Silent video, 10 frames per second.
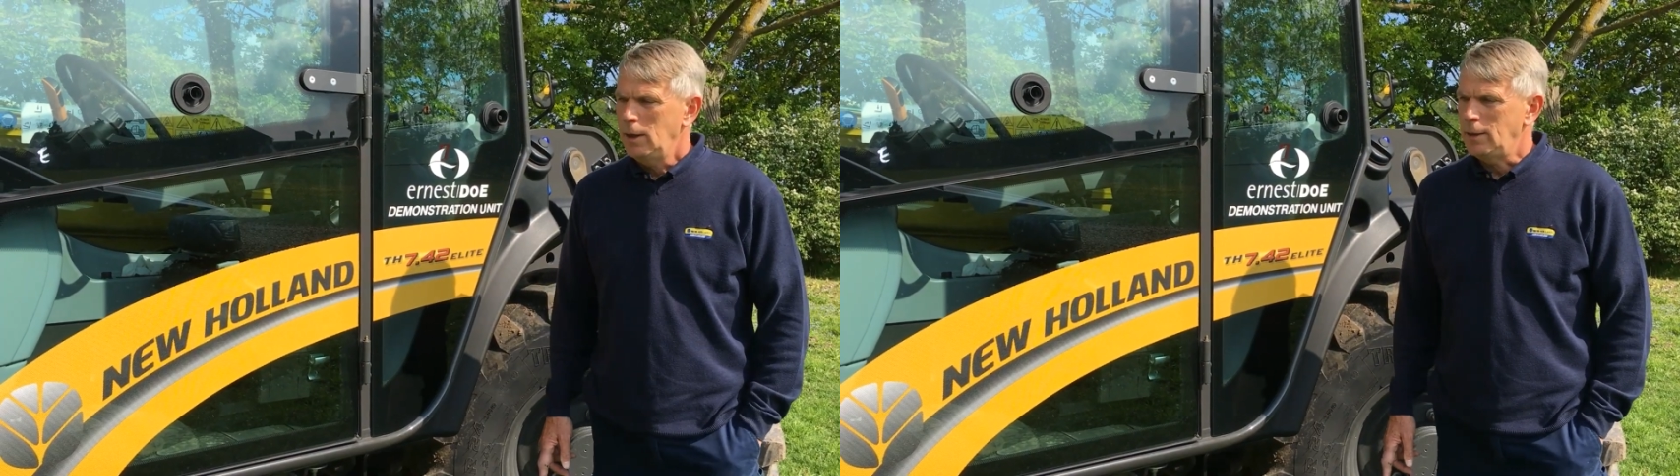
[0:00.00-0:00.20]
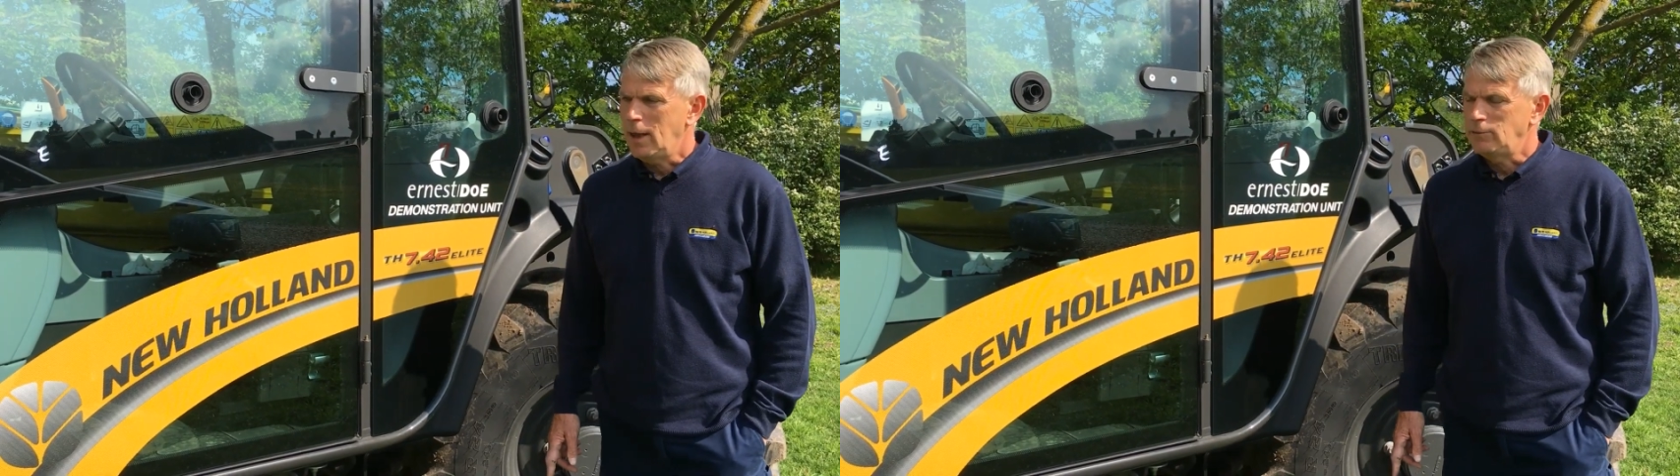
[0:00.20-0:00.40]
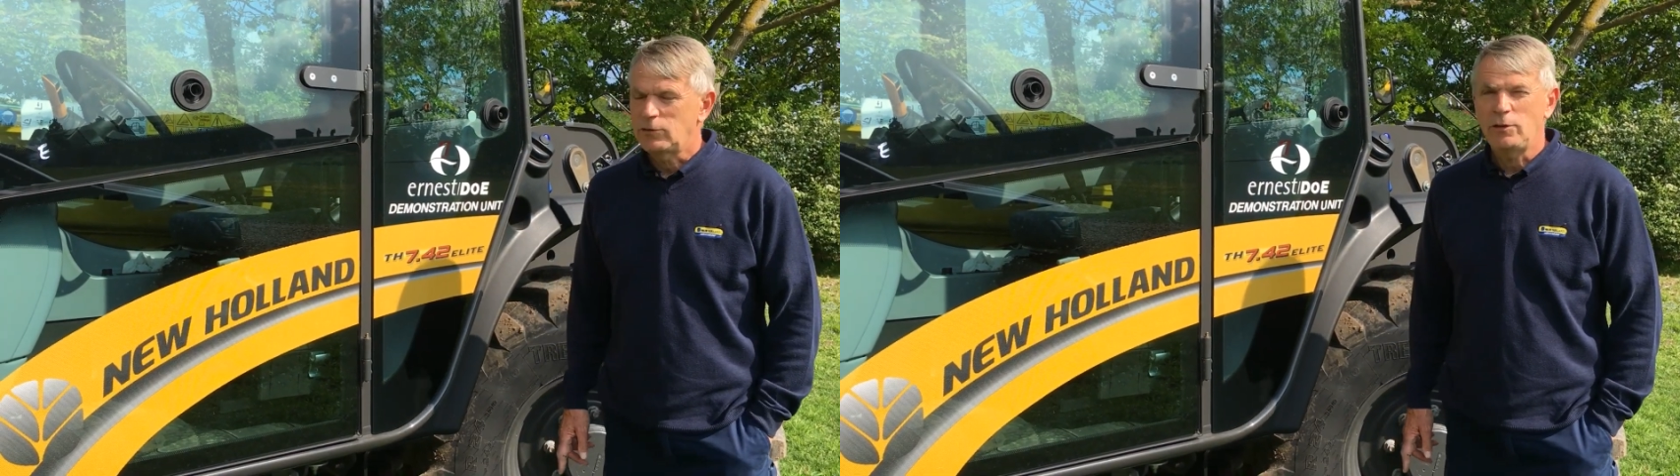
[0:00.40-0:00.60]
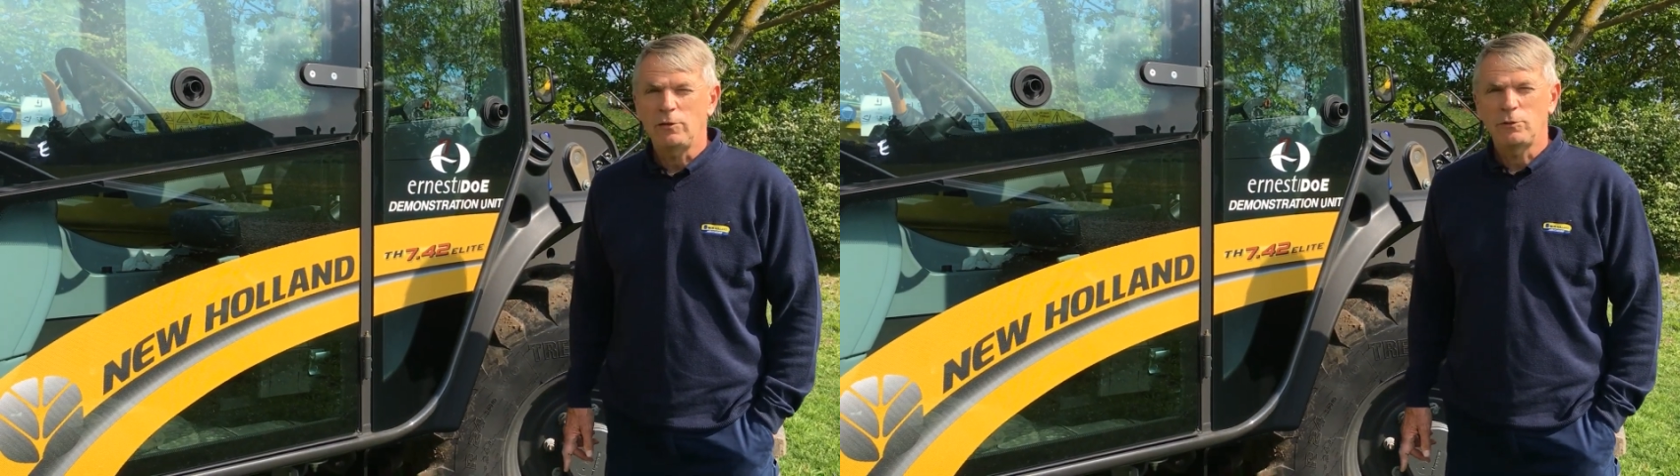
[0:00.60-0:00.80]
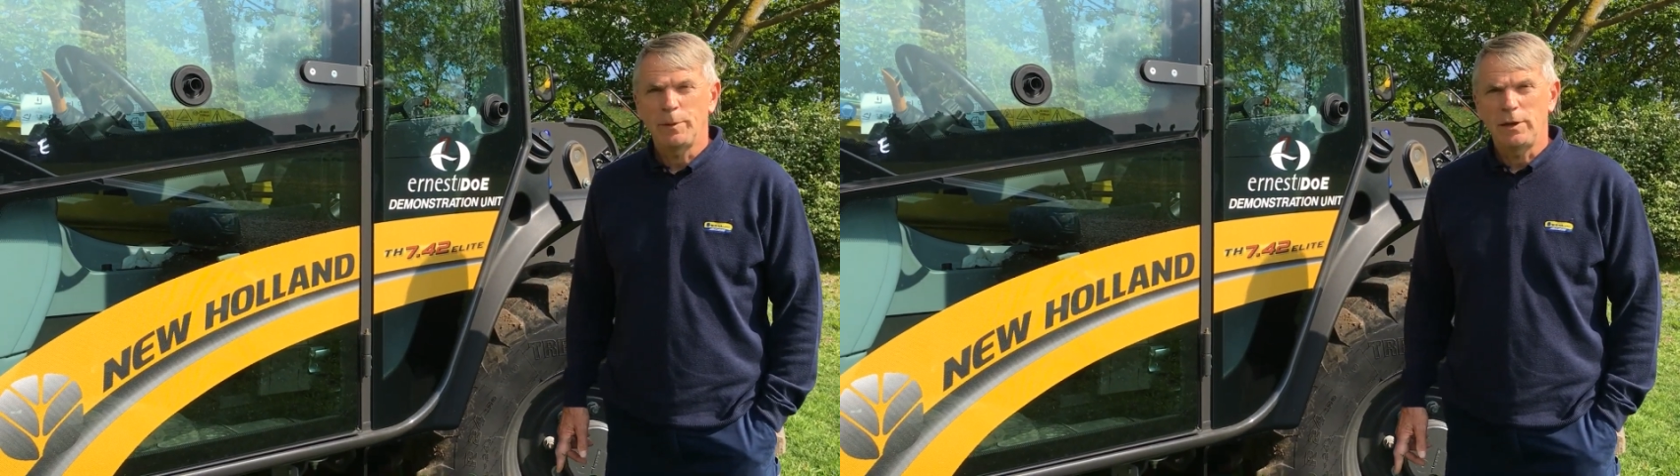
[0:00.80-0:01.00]
It has a
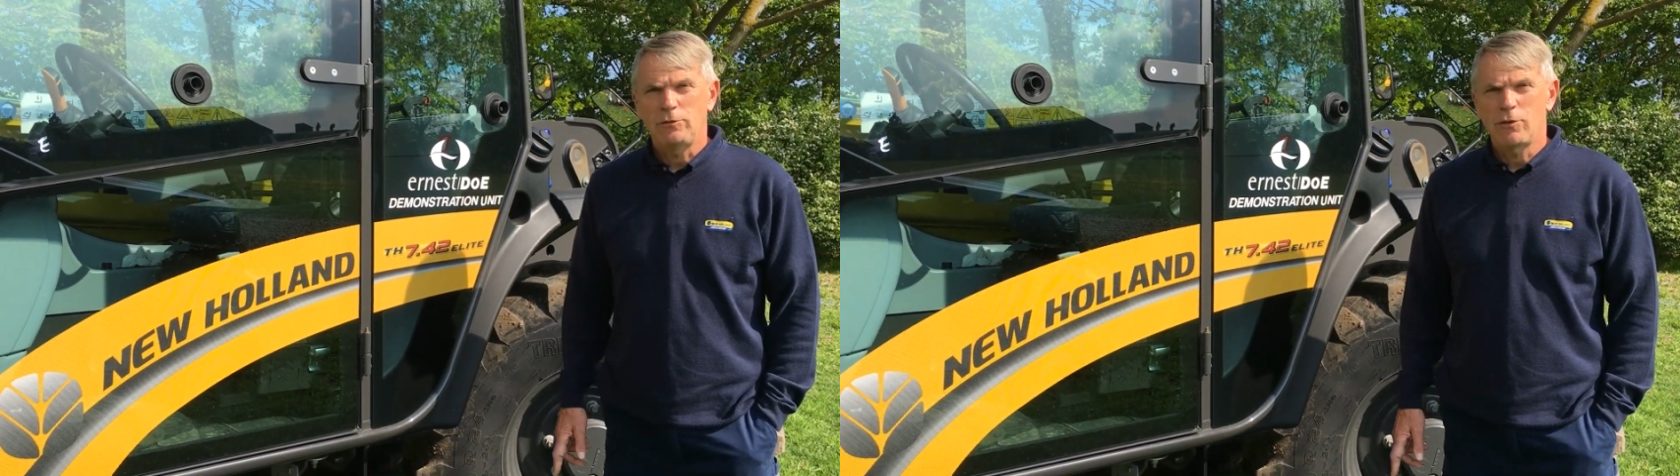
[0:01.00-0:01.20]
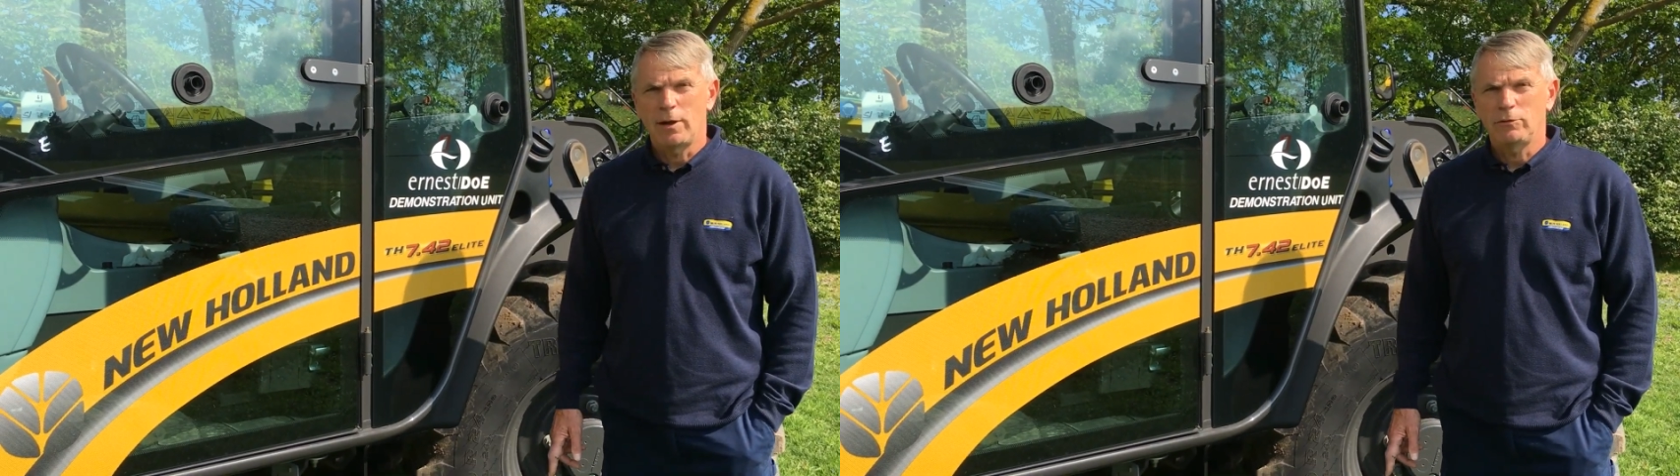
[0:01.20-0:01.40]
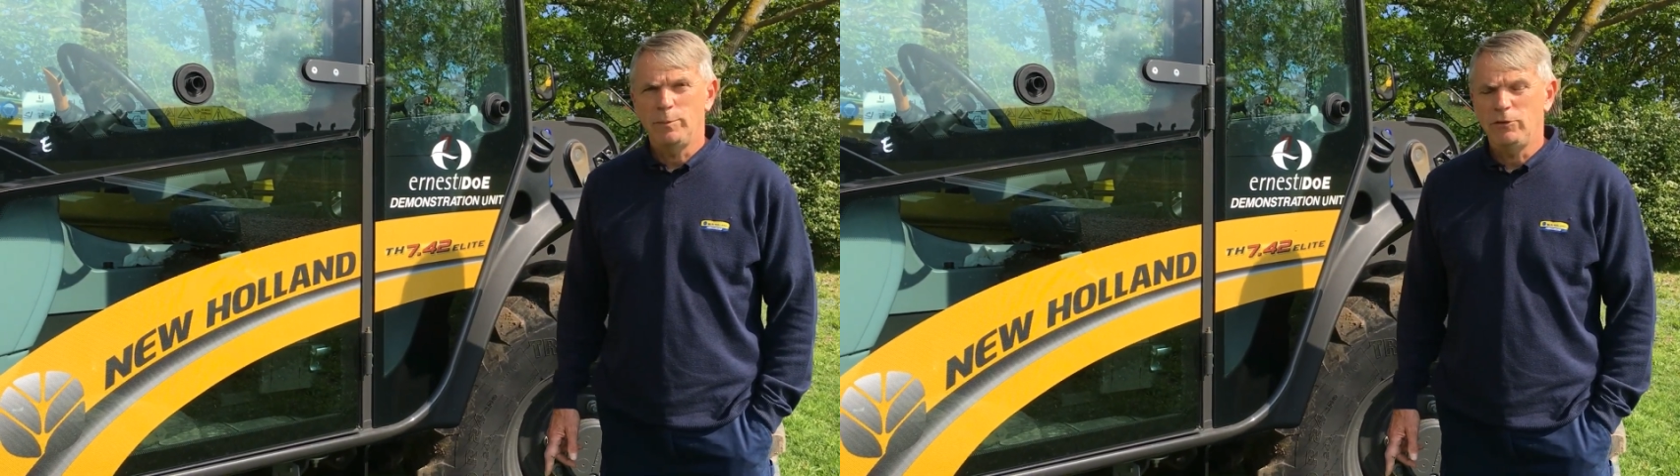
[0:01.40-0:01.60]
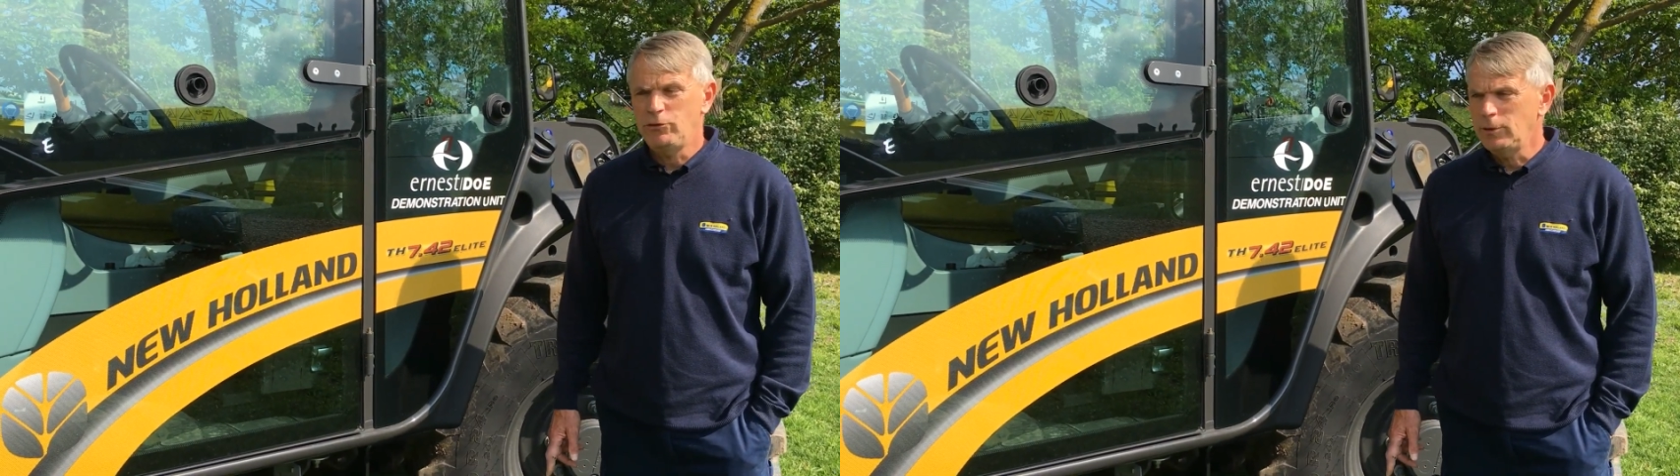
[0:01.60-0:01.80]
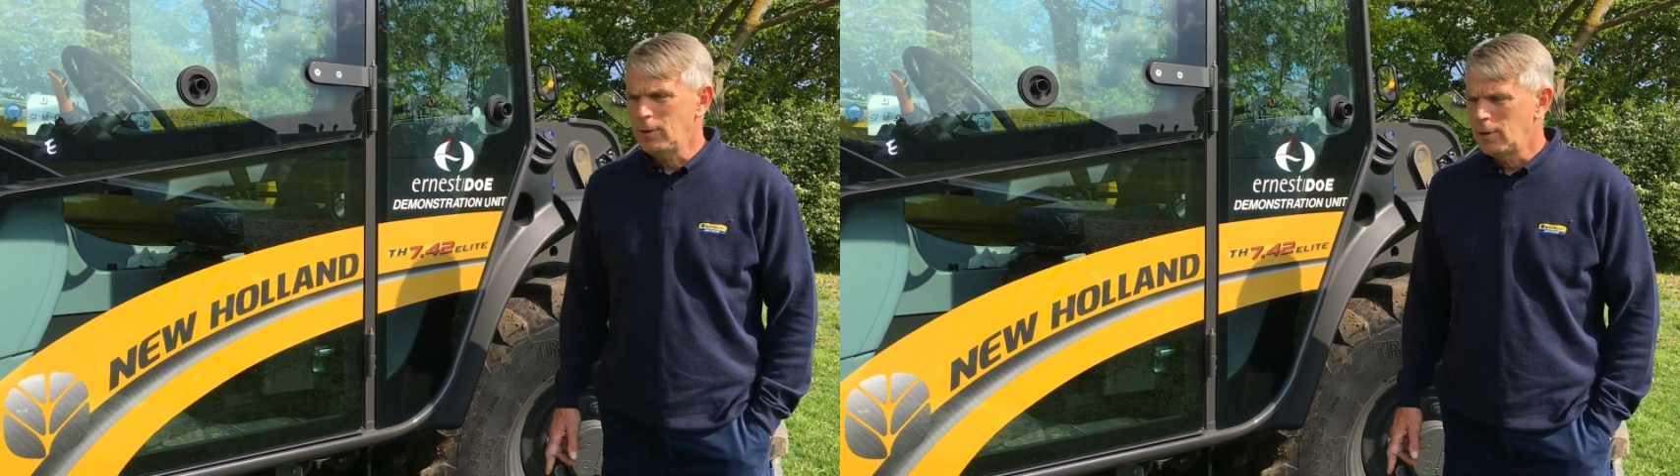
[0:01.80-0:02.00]
6-speed
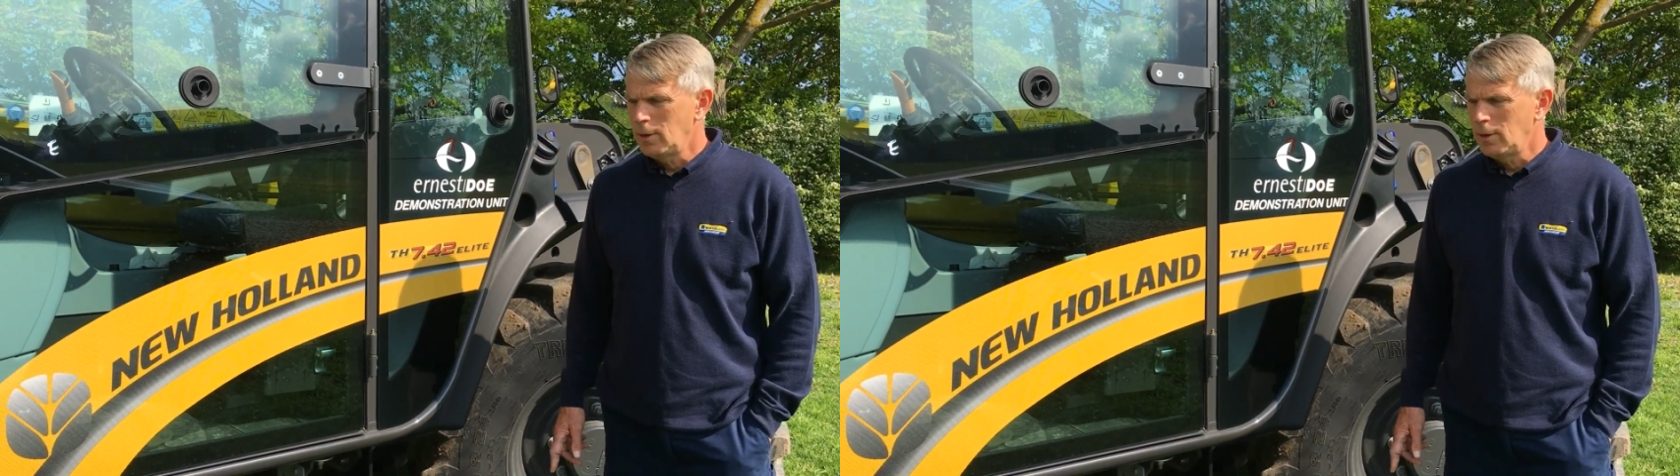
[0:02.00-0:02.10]
transmission.